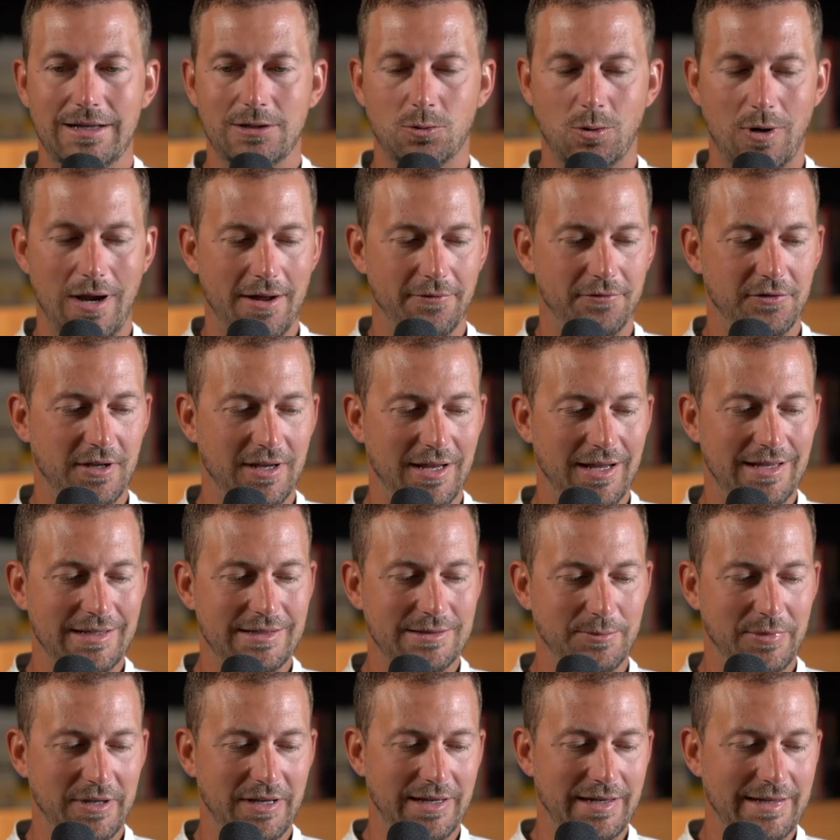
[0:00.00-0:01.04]
Grafton
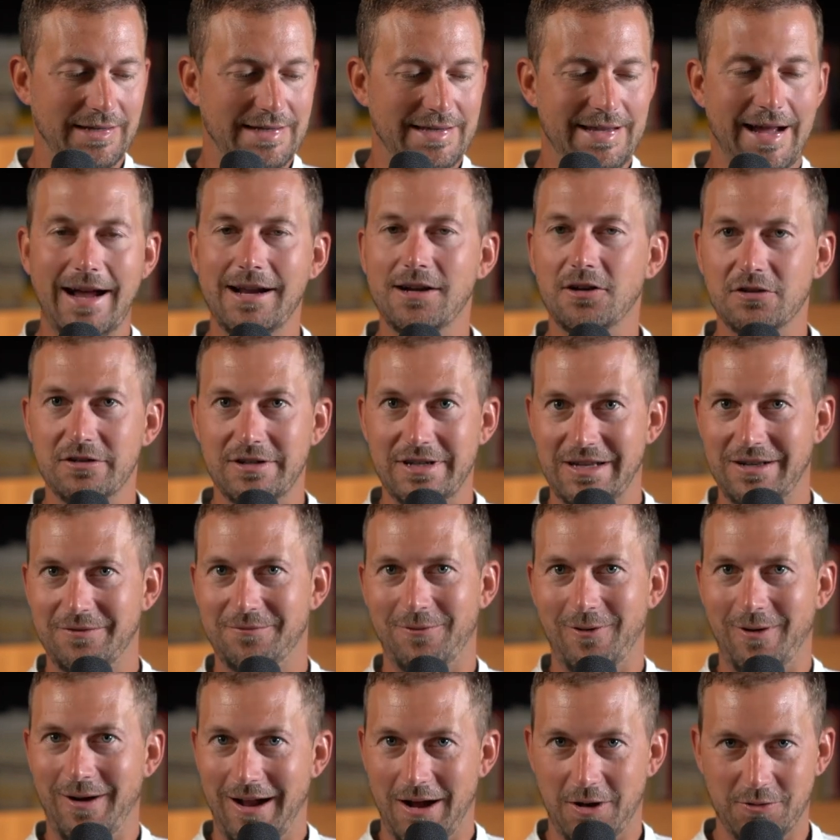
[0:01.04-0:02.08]
has been in dire need
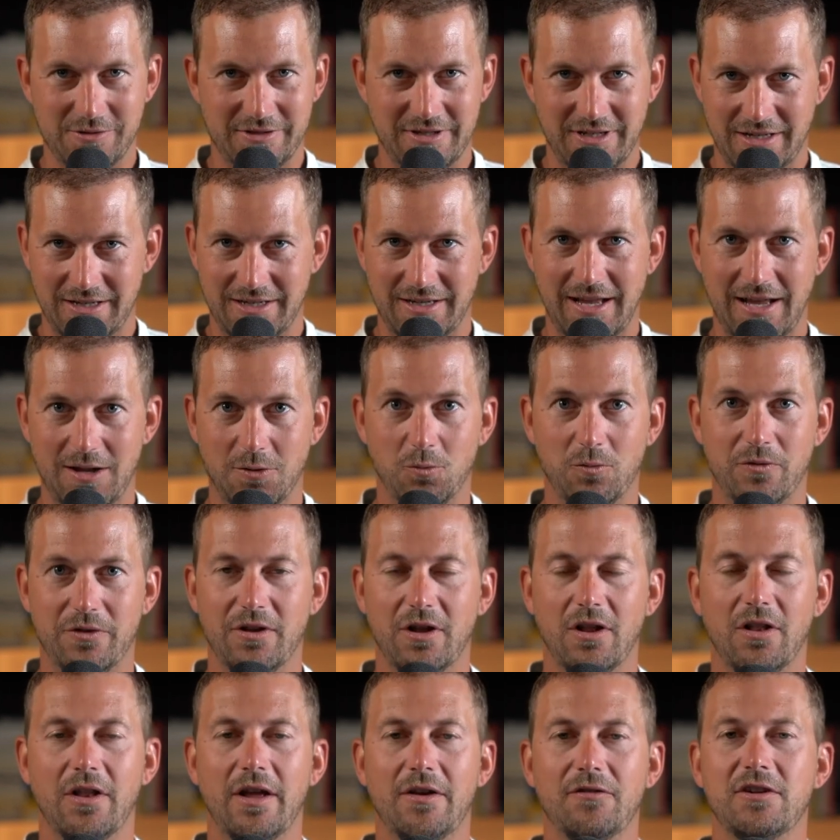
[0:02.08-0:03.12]
for housing, and
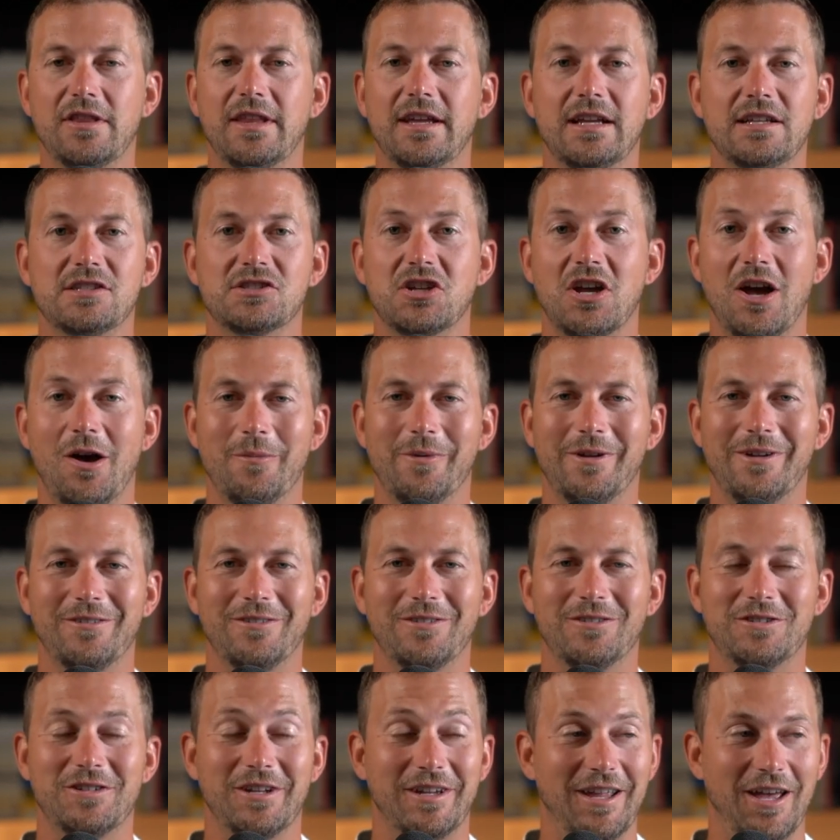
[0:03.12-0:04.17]
everything is
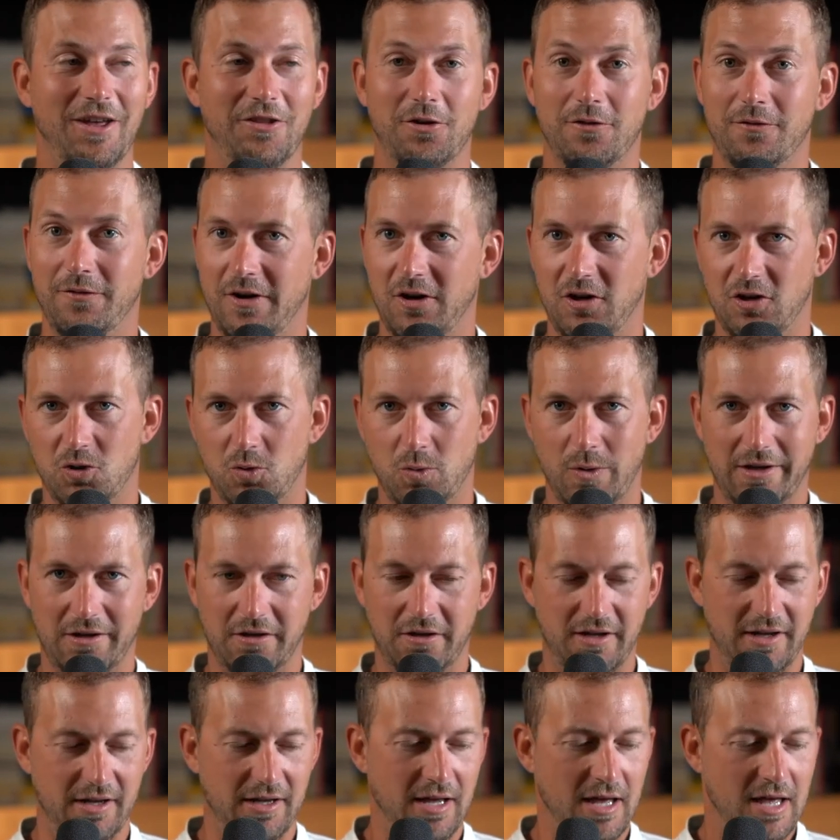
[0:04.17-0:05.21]
coming together very
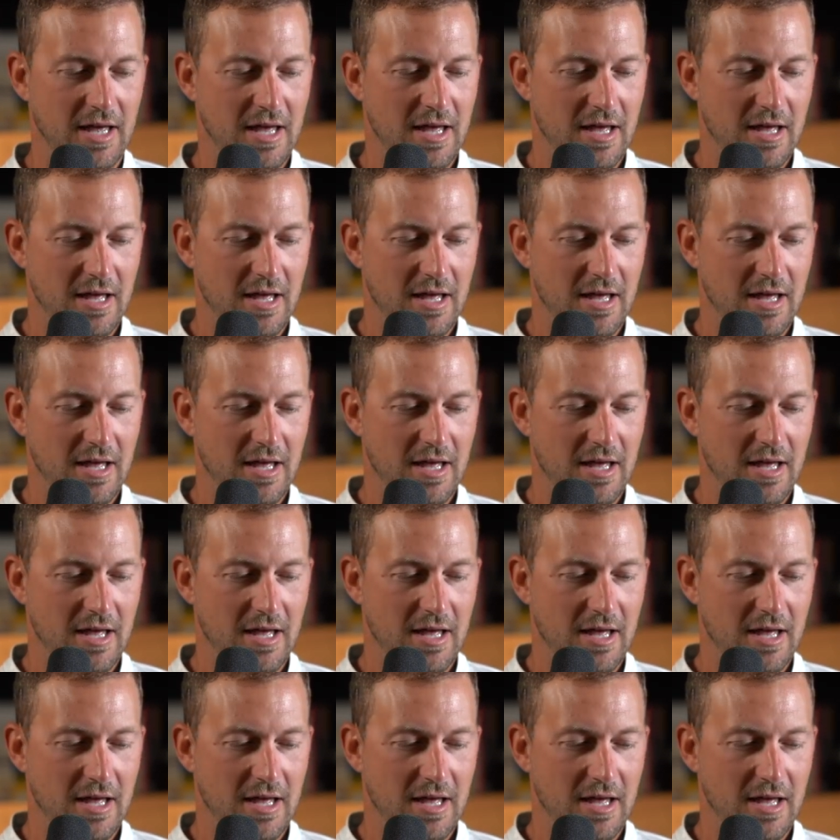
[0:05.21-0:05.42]
quickly.